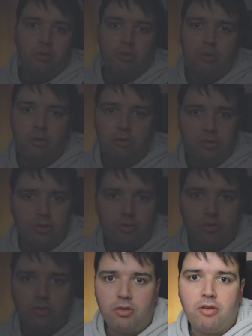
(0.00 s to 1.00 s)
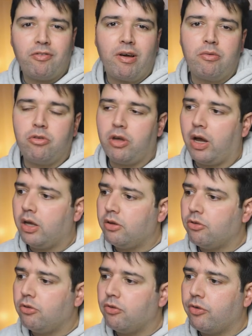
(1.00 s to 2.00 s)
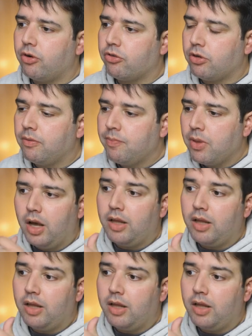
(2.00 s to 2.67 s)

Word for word: introduced this D5GI in this new version,